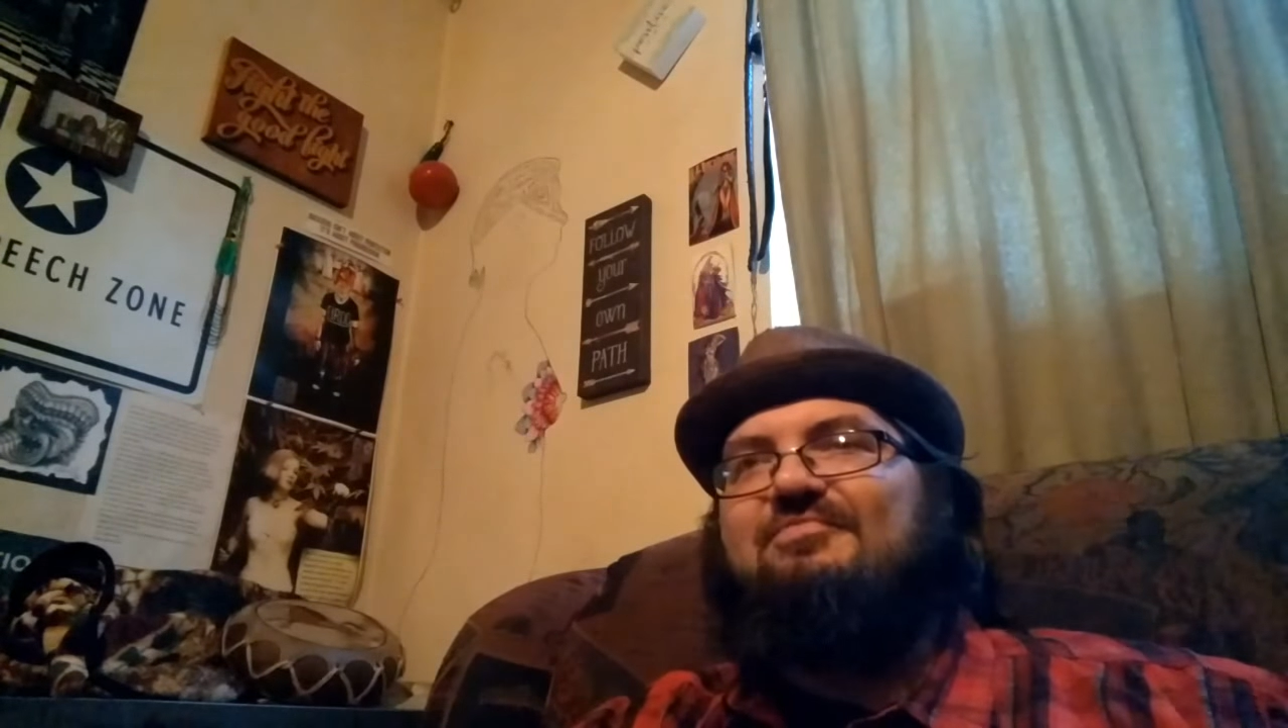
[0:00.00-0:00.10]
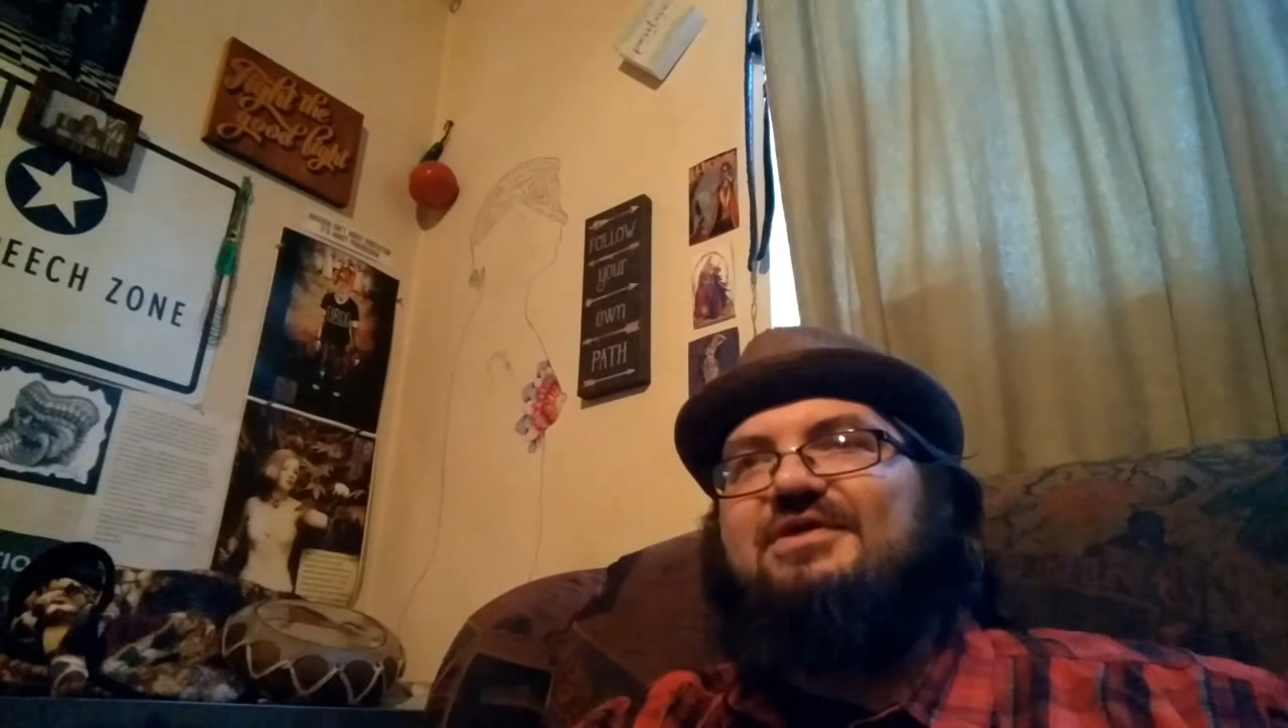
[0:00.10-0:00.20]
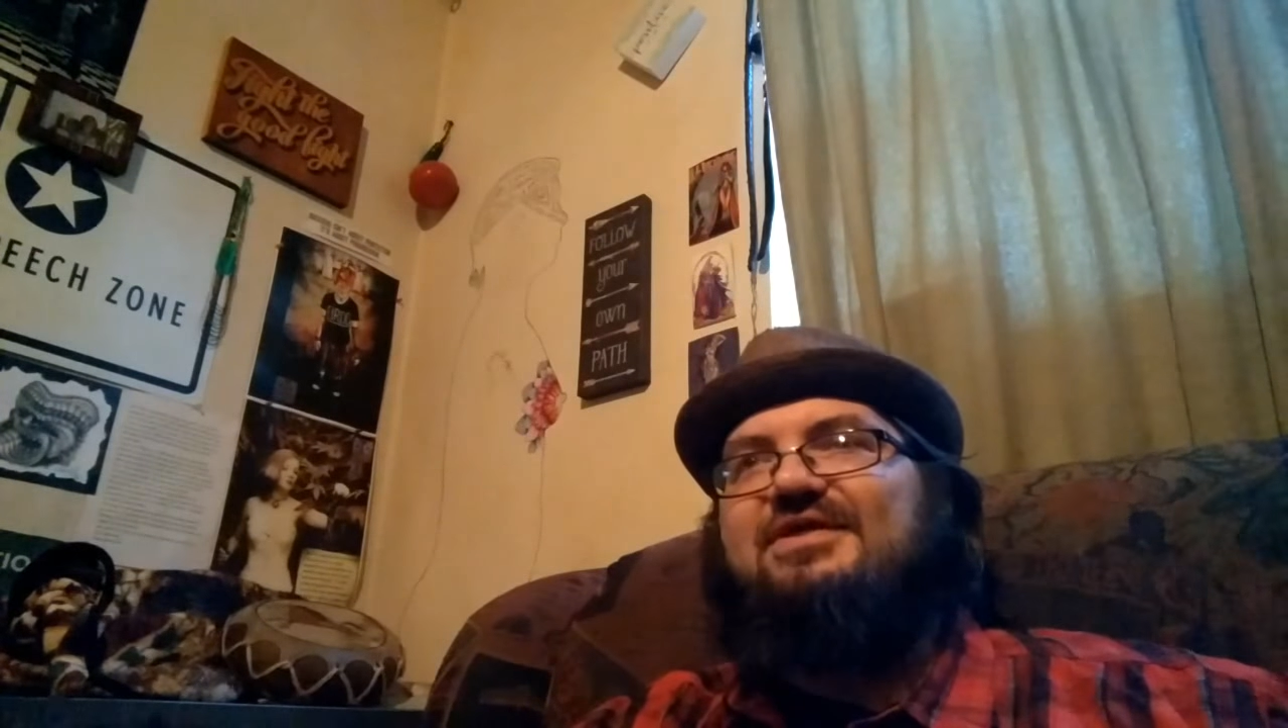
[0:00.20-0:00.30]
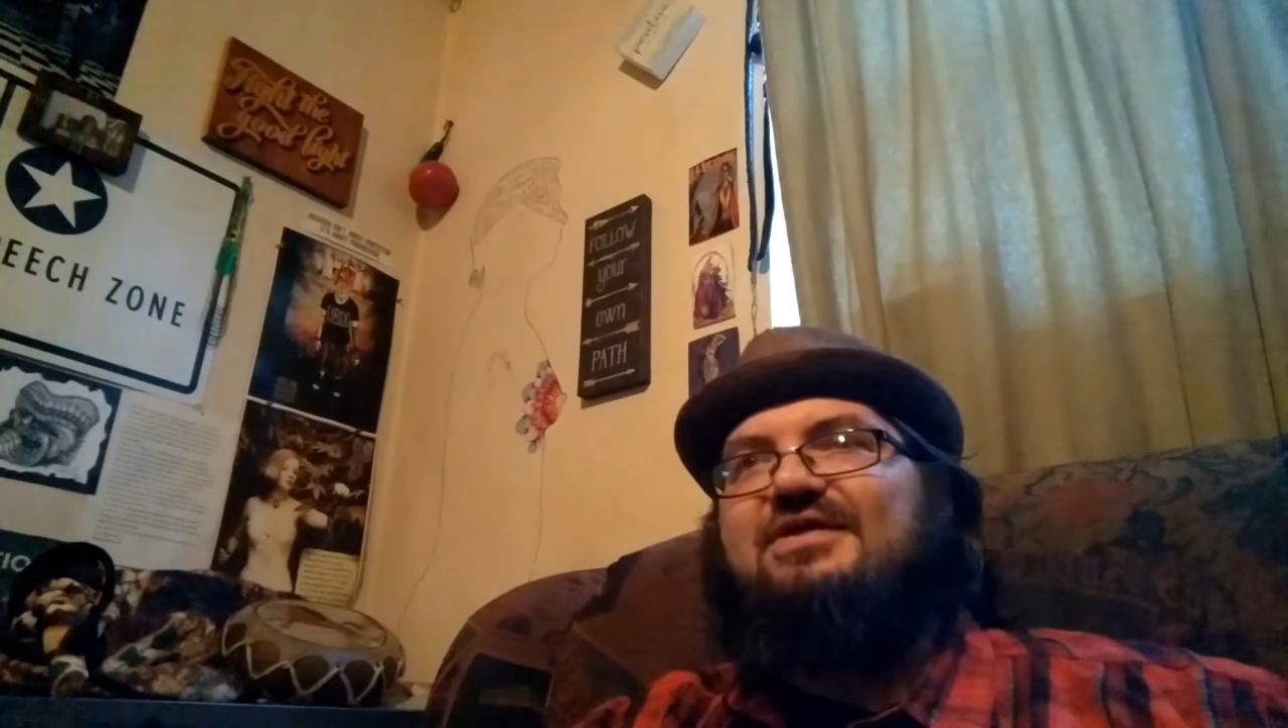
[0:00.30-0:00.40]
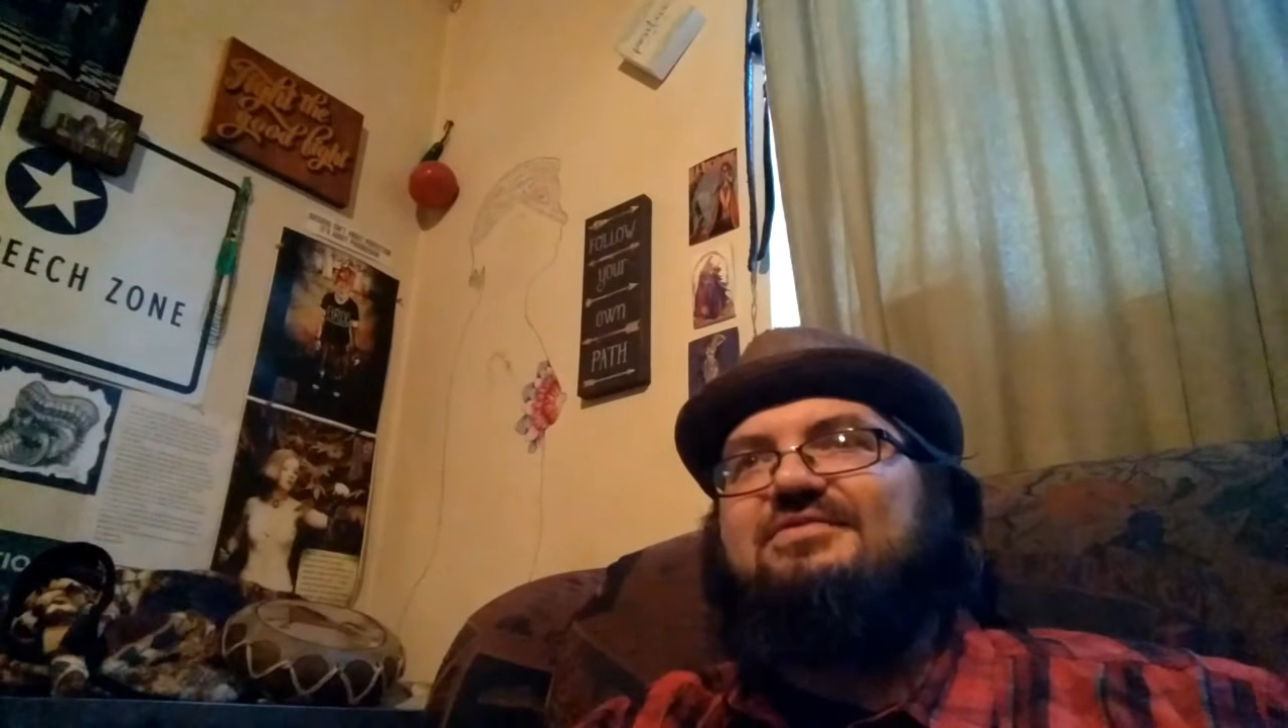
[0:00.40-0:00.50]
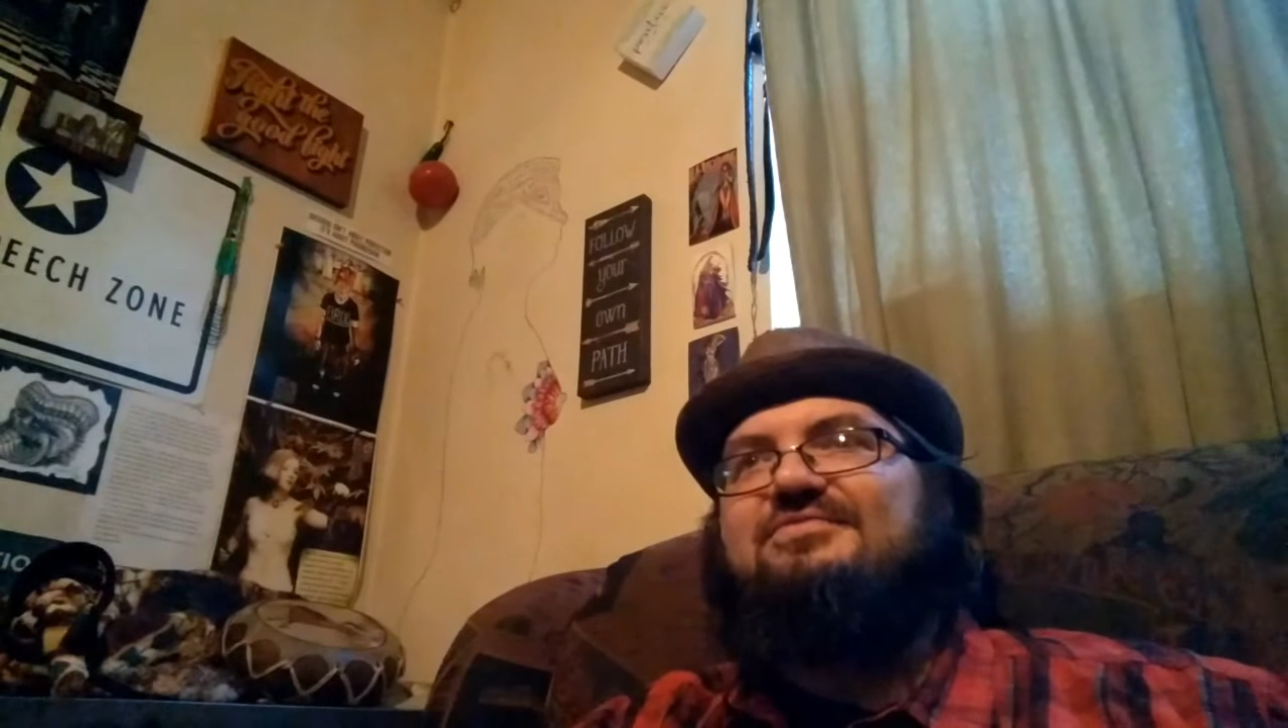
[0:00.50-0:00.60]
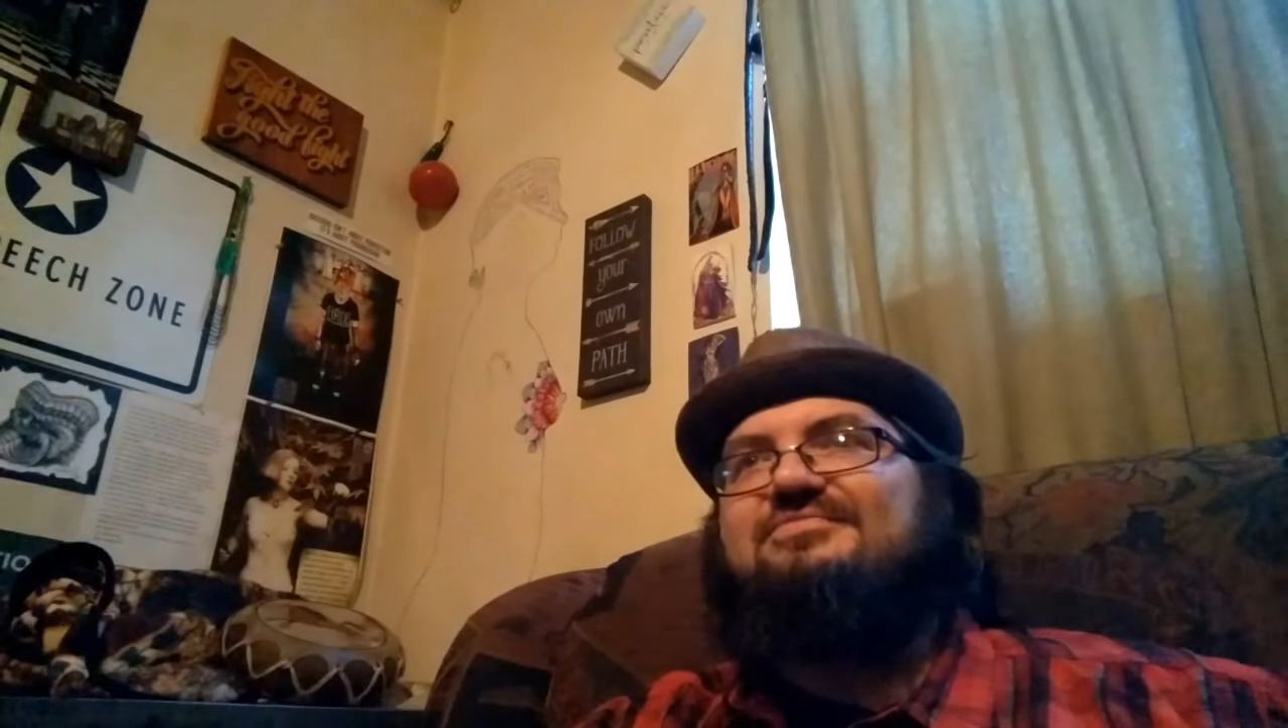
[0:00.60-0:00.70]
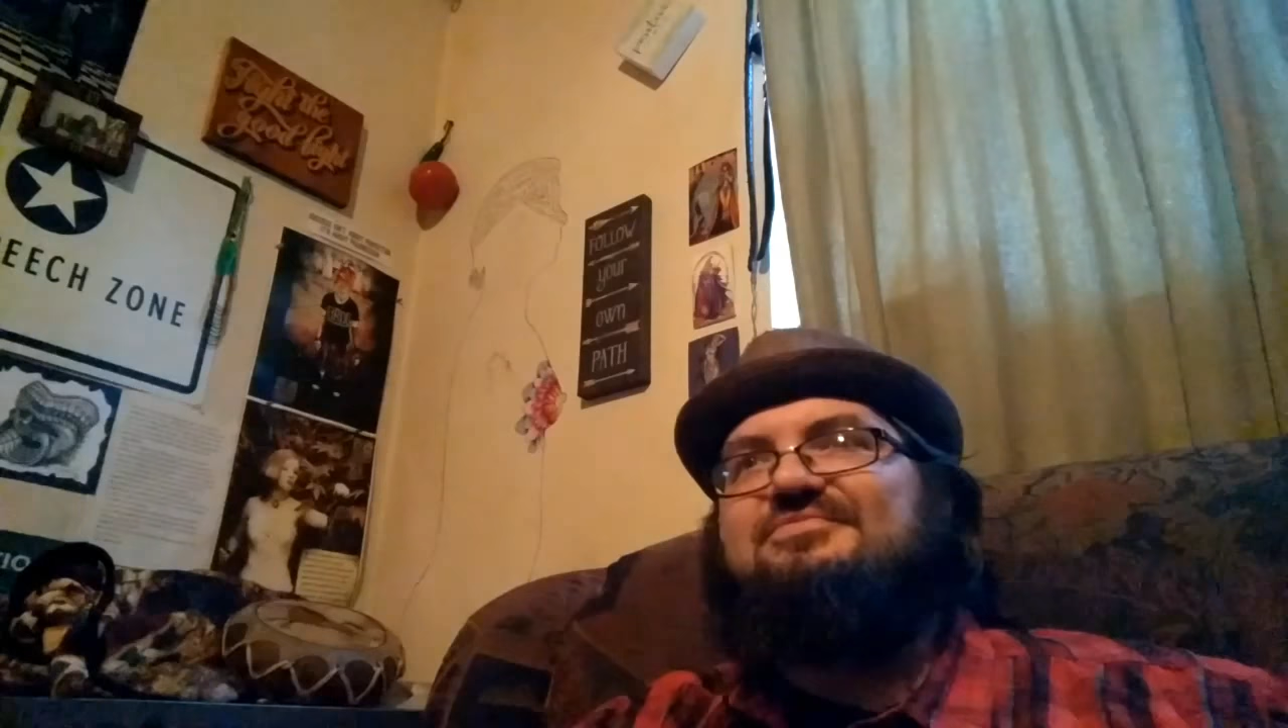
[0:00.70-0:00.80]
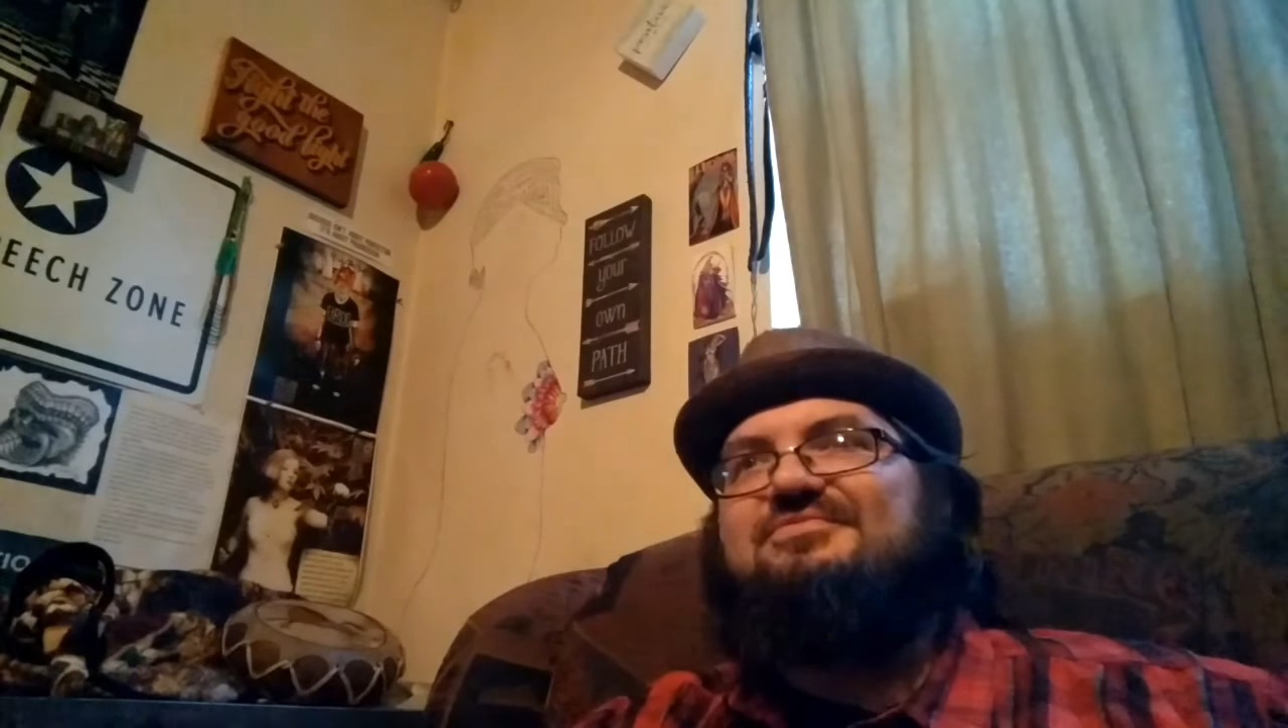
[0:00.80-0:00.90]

begin